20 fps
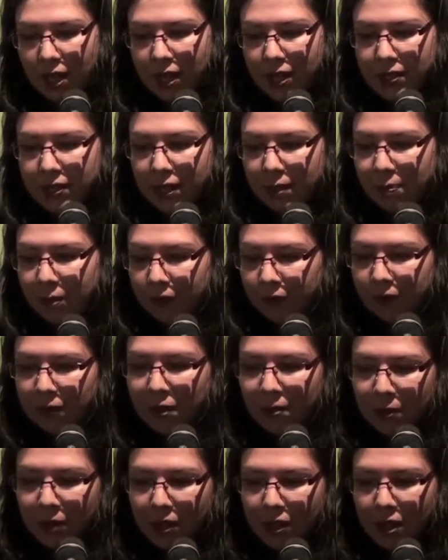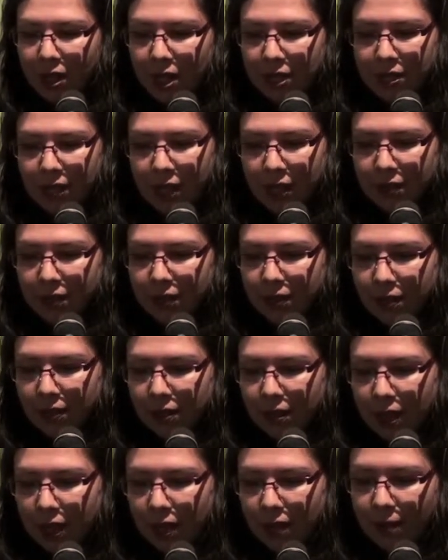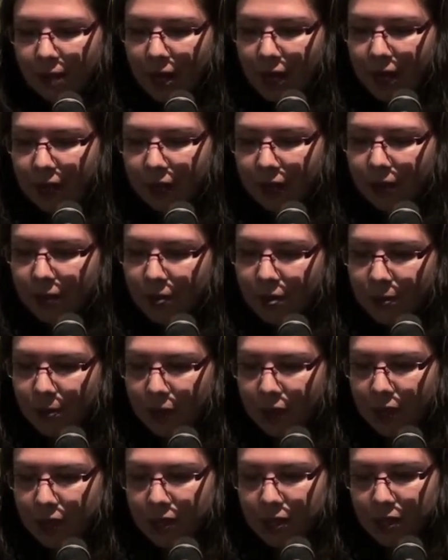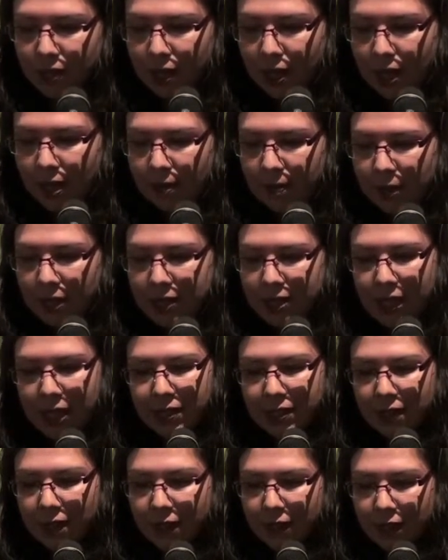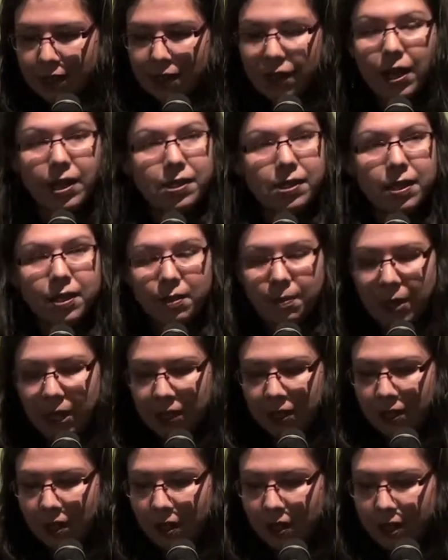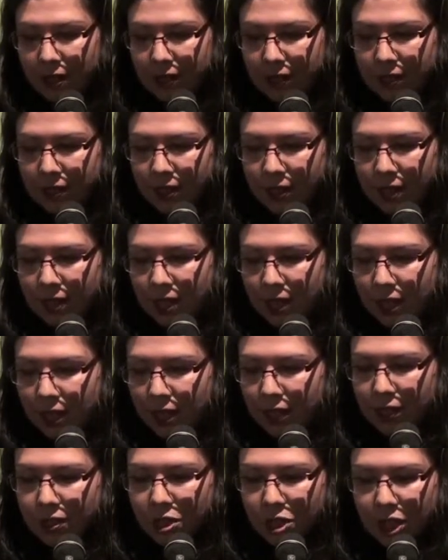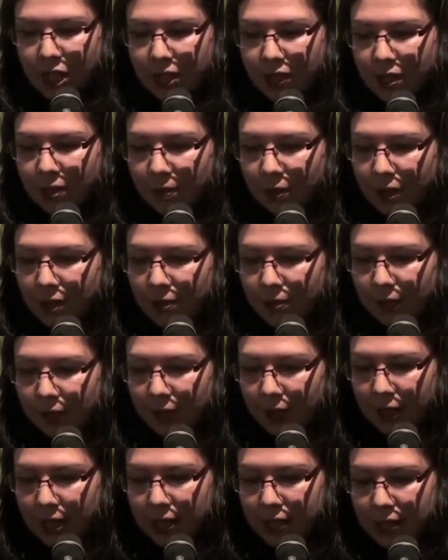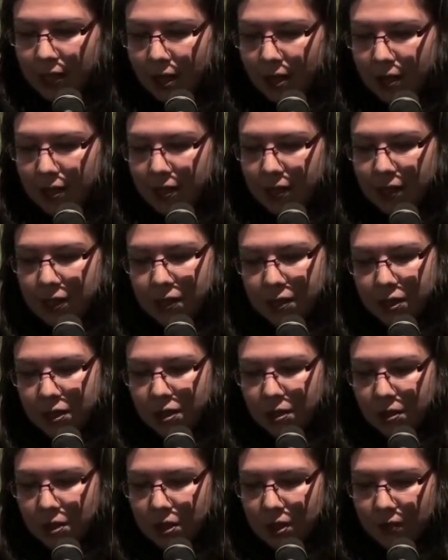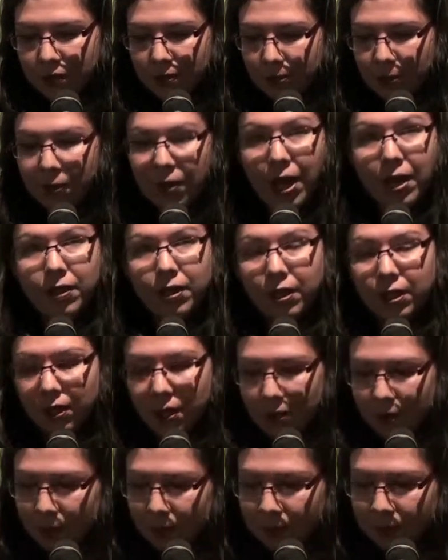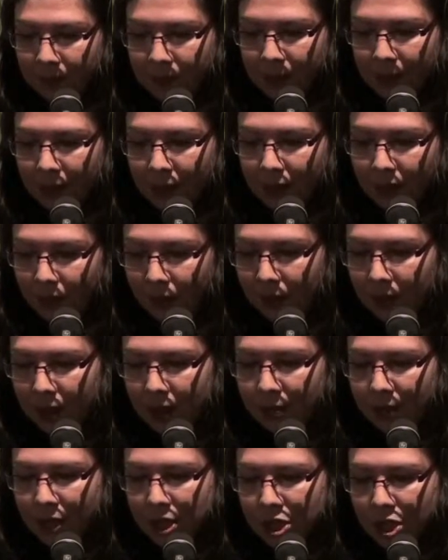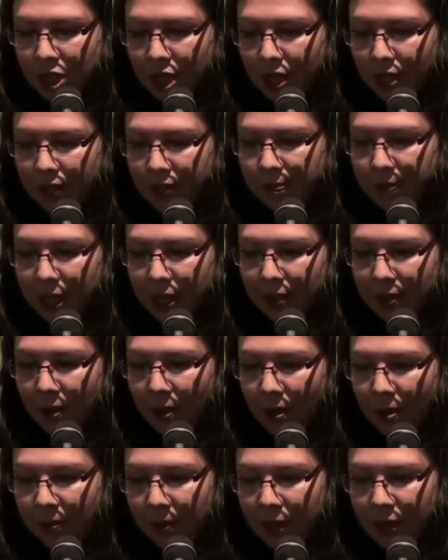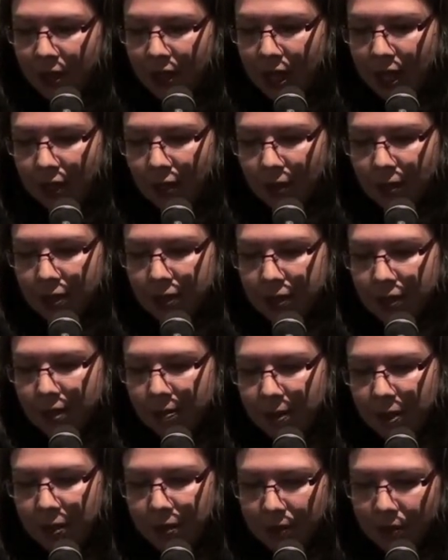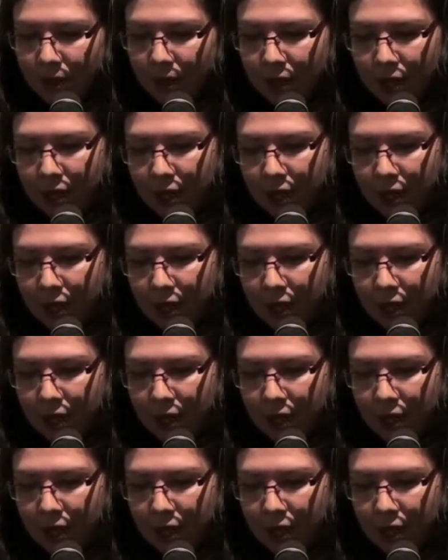He's a performer, a dancer, and a writer who's worked um, in dance and theater as an independent artist. He has trained and worked with various artists and institutions from around the globe, including Montreal's Bill Coleman and Laurence Lemieux,